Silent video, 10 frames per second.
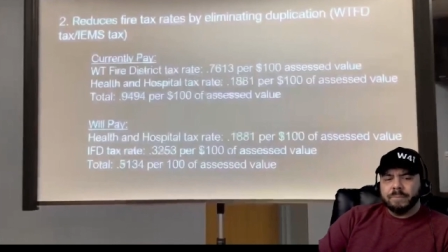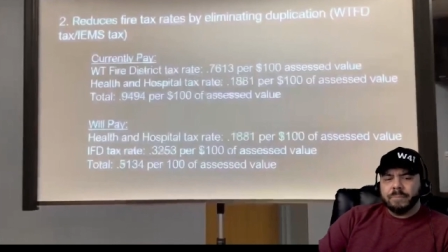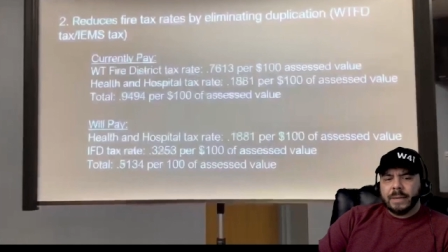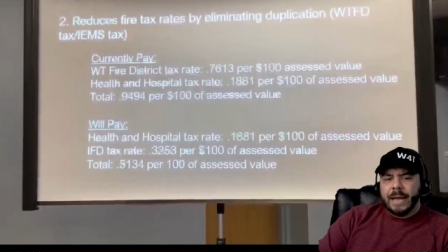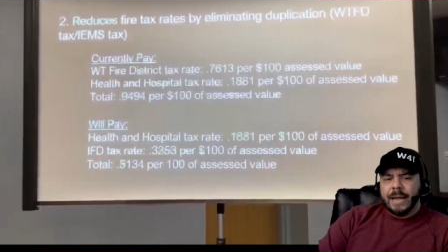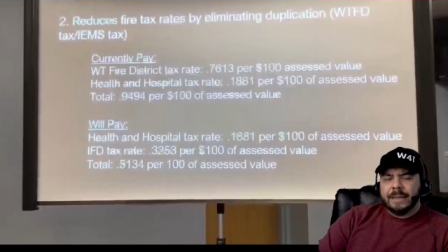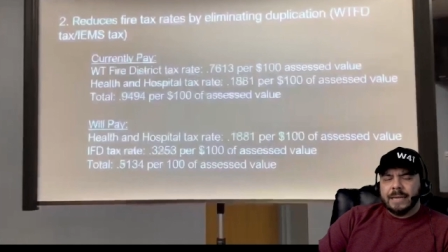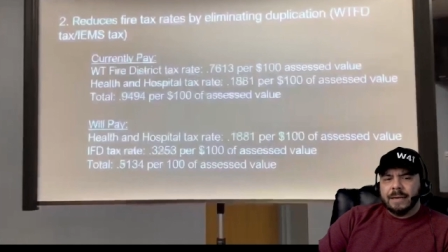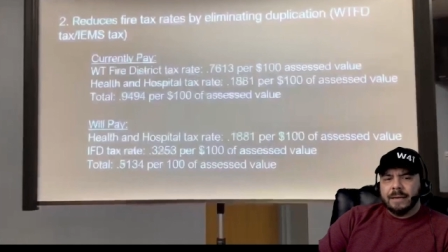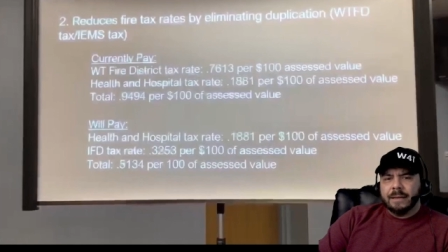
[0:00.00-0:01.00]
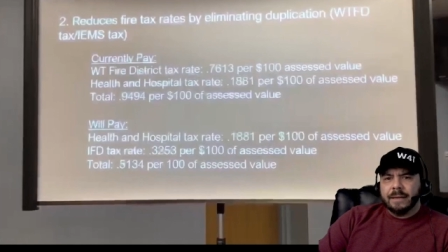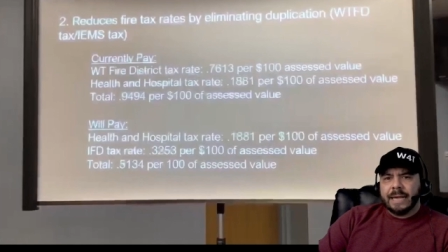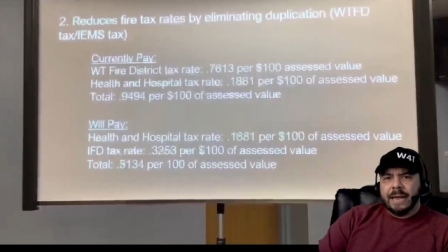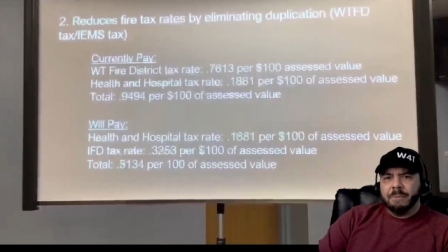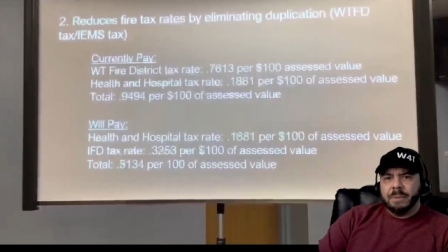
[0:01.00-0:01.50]
at the
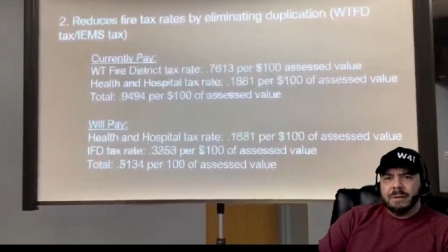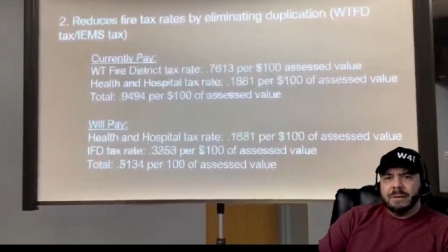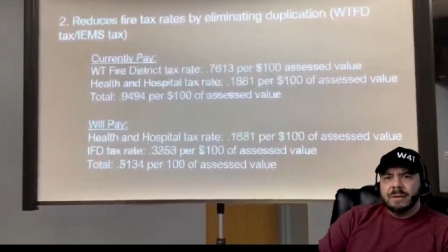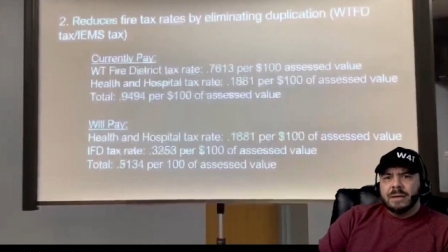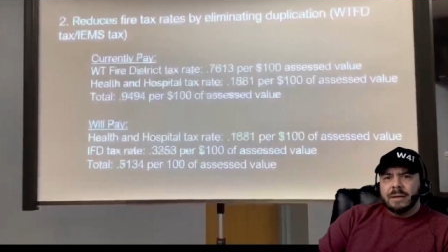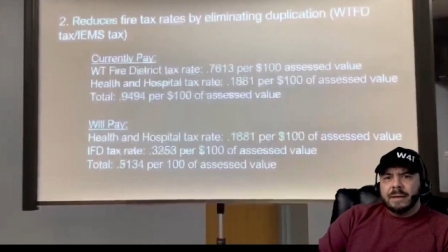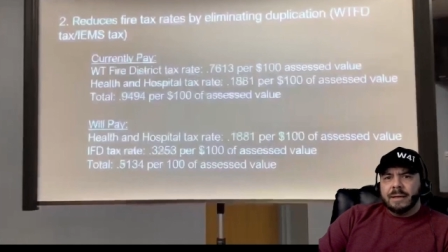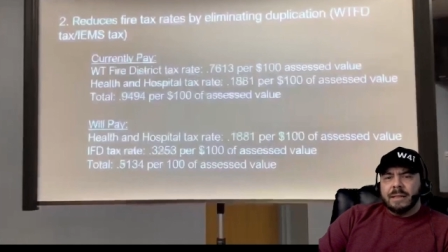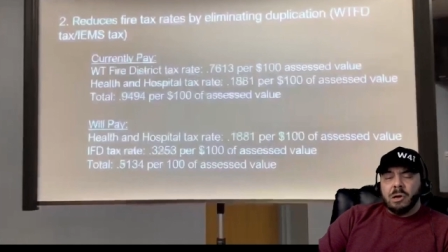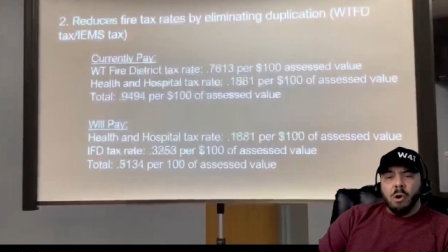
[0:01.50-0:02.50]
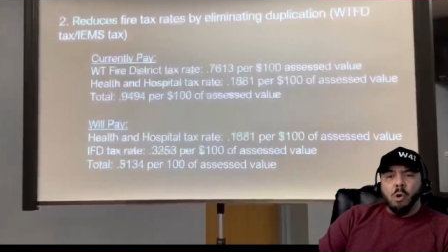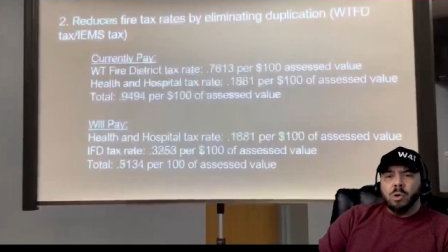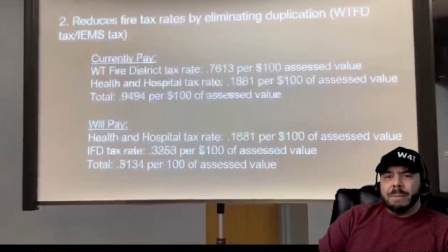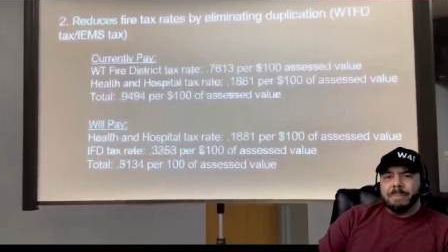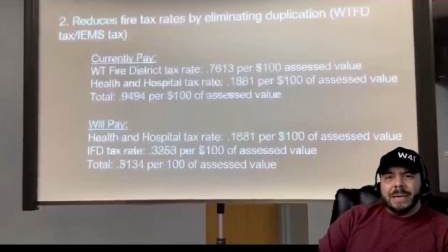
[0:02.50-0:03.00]
Senate bill, the
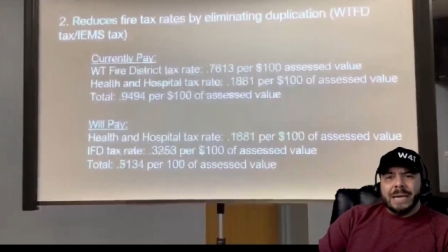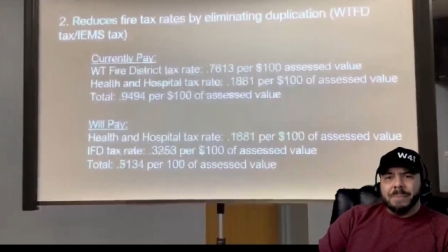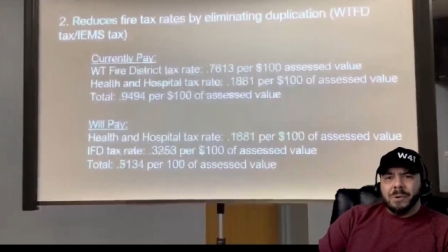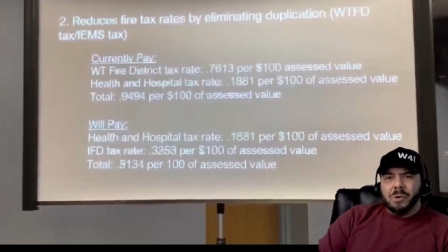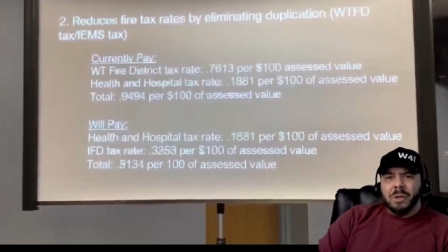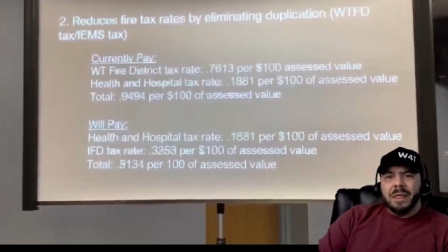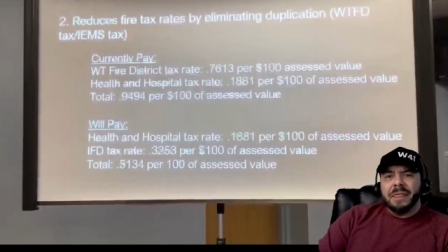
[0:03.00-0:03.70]
only people